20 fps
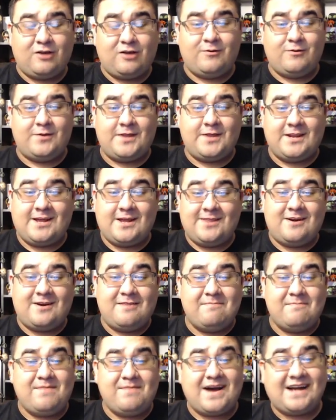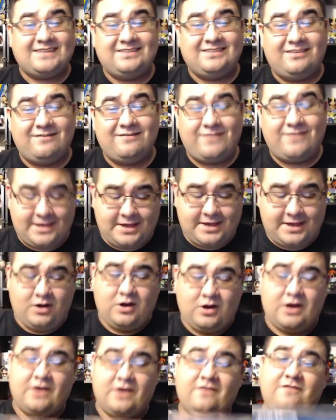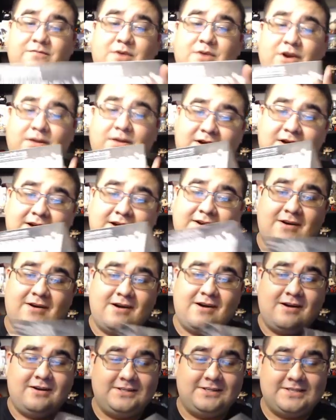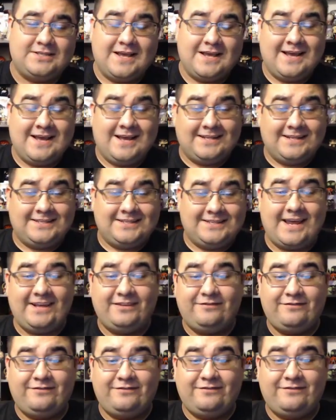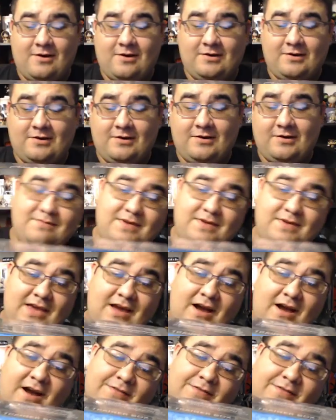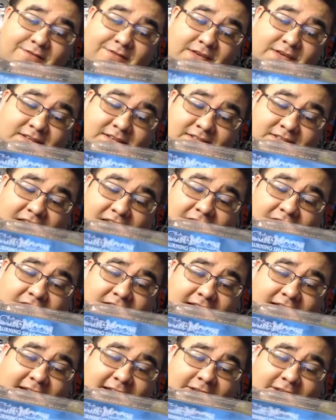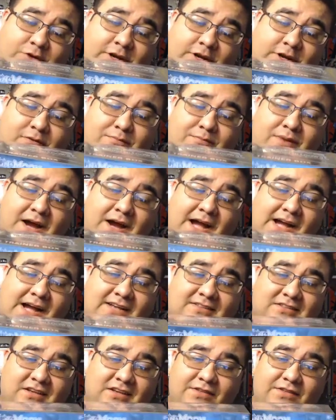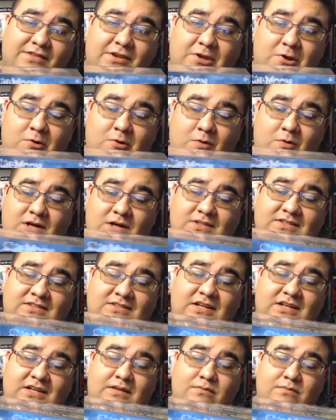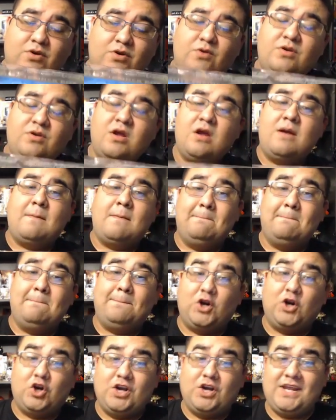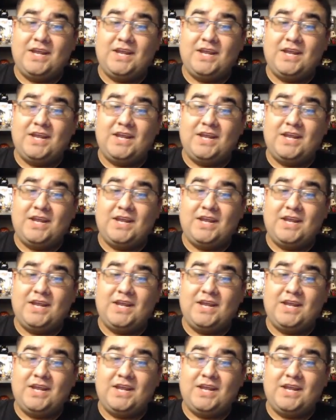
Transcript: with another unboxing video of Pokemon cards. Today's video is going to be on this Elite Trainer box, the new one, Sun and Moon Burning